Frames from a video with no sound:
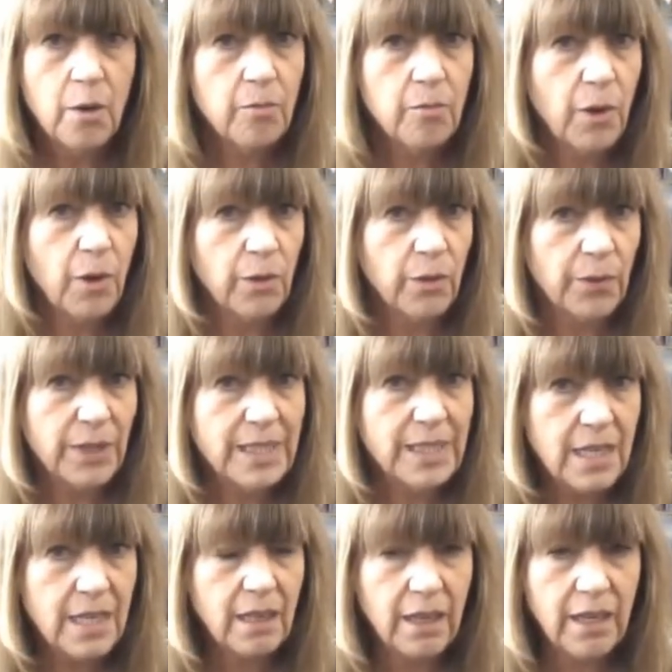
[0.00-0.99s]
More
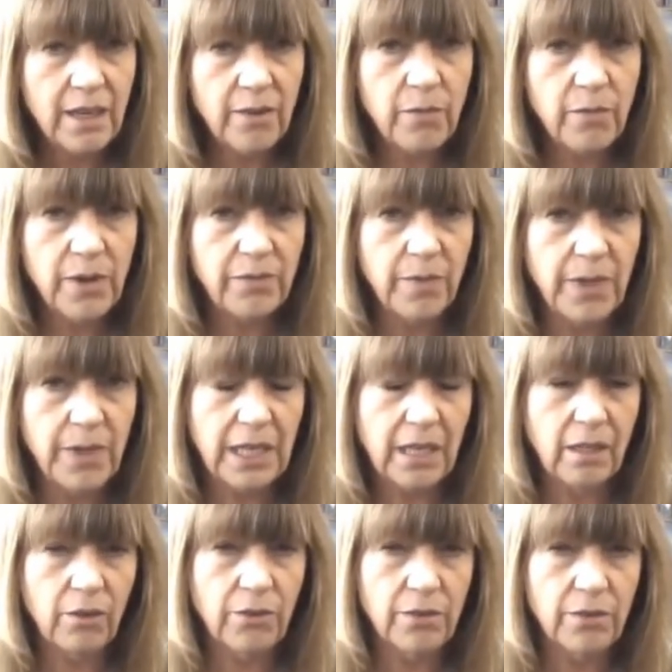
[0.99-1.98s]
recently, we've
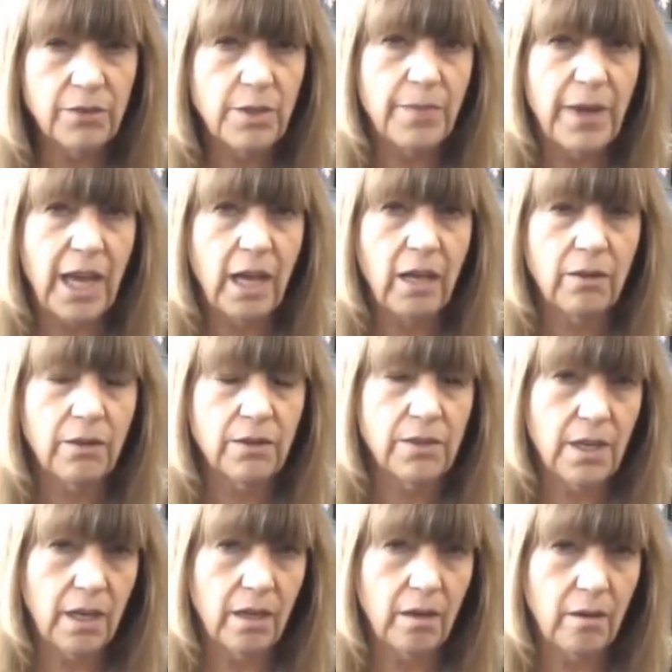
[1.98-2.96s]
learned about
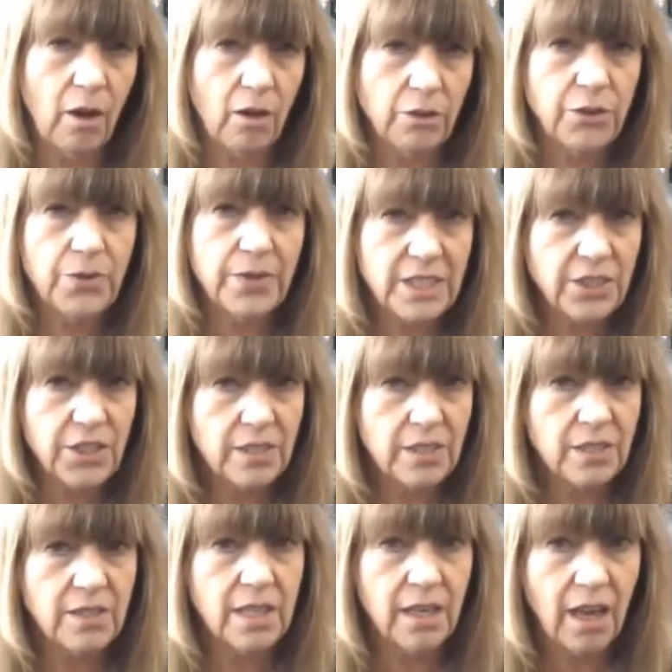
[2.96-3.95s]

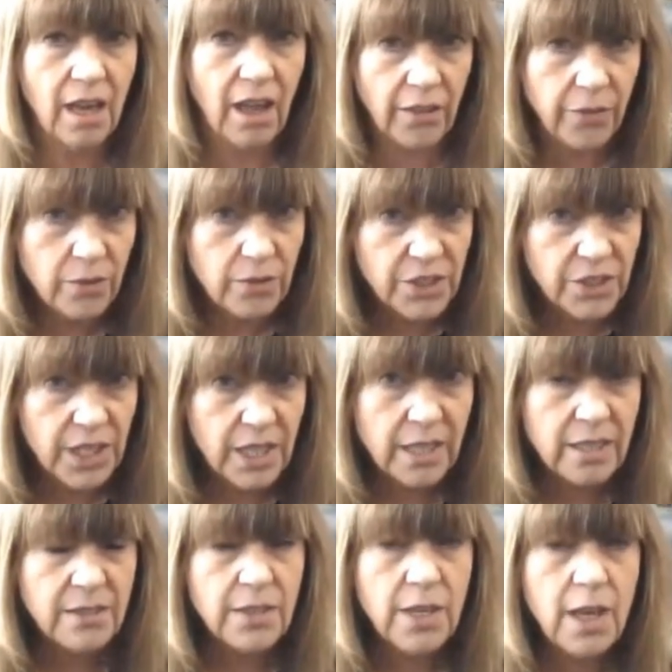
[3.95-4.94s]
alterations in other
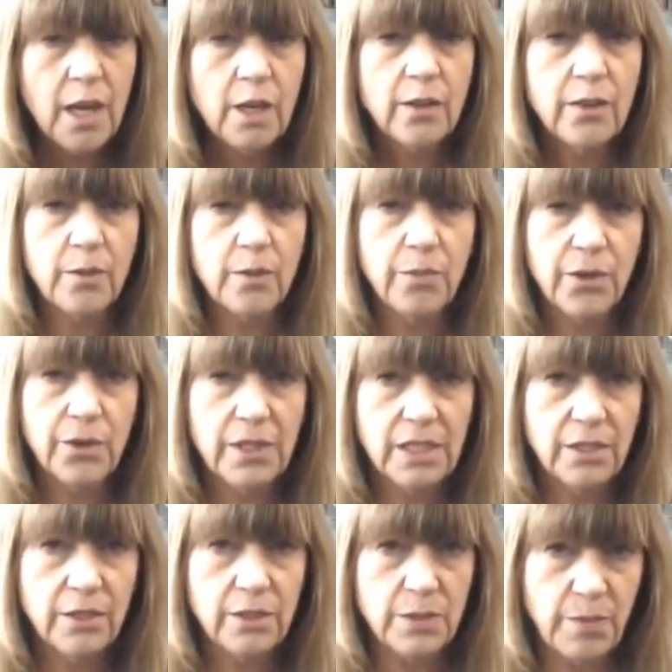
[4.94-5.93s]
genes that
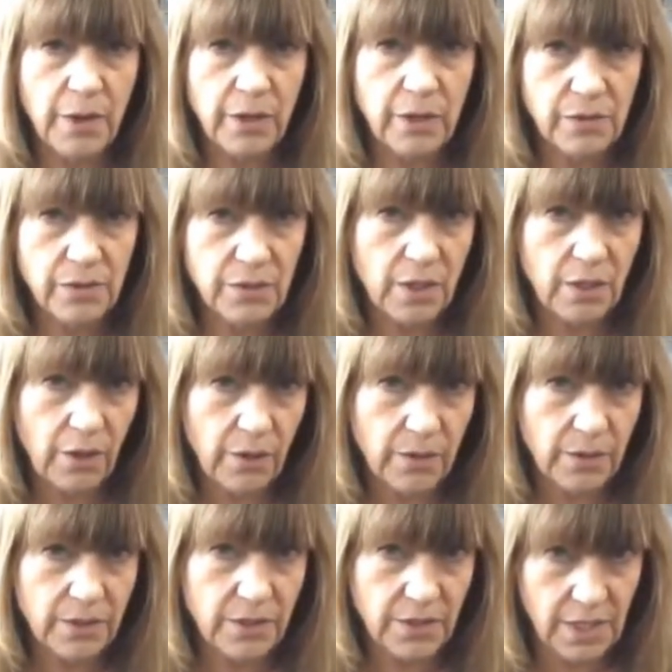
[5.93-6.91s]
predispose to
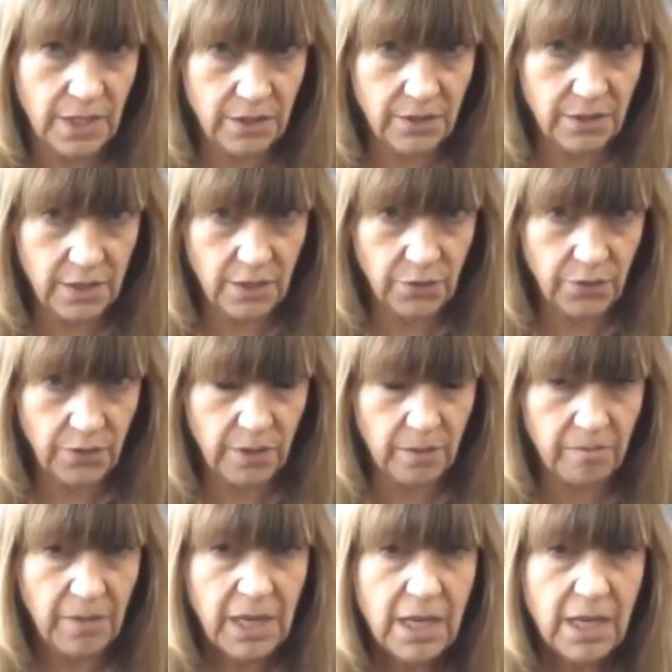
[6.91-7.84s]
Loeys-Dietz syndrome.